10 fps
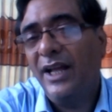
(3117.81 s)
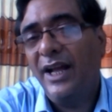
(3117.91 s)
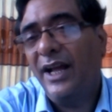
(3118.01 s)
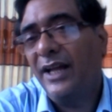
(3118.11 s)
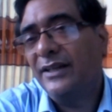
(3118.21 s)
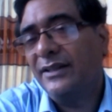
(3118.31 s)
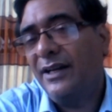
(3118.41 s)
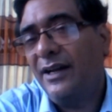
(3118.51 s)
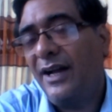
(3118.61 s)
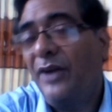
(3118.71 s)
and
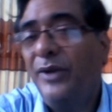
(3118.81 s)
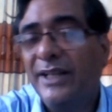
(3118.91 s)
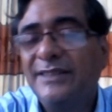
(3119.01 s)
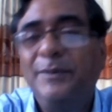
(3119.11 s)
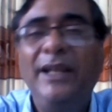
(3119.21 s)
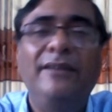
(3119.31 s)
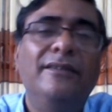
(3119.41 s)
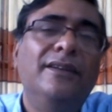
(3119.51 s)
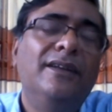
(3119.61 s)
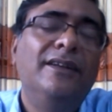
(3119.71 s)
I will explain
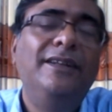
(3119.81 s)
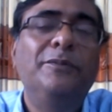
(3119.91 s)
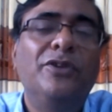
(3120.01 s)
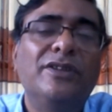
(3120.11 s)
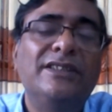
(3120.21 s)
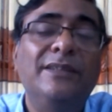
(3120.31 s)
diphthongs